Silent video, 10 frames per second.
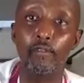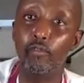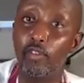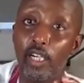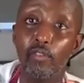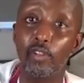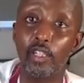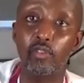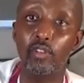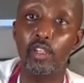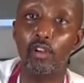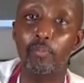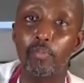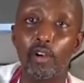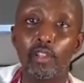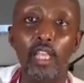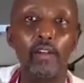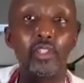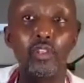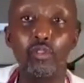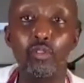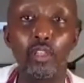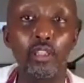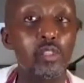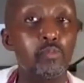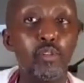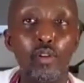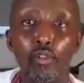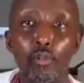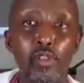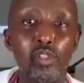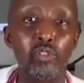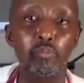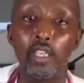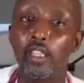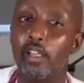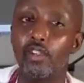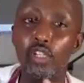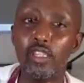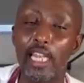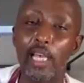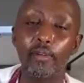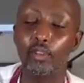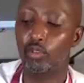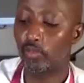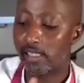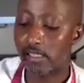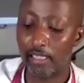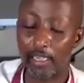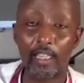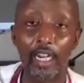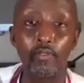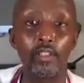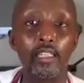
Very, very critical point after you beautiful piece of meat, just allow it to rest and then carve it.